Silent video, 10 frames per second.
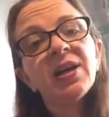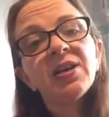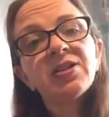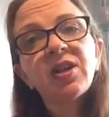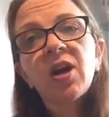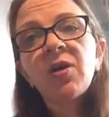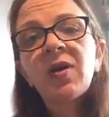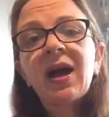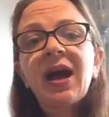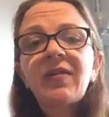So
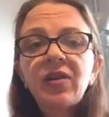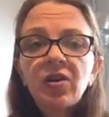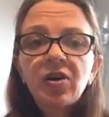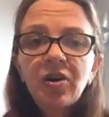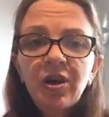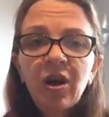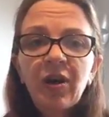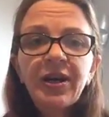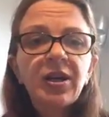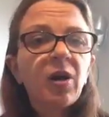have a look
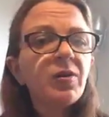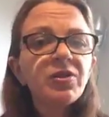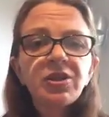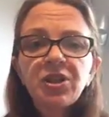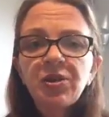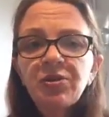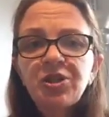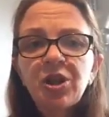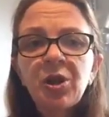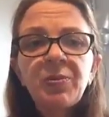online, go onto
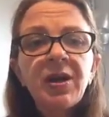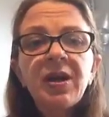YouTube,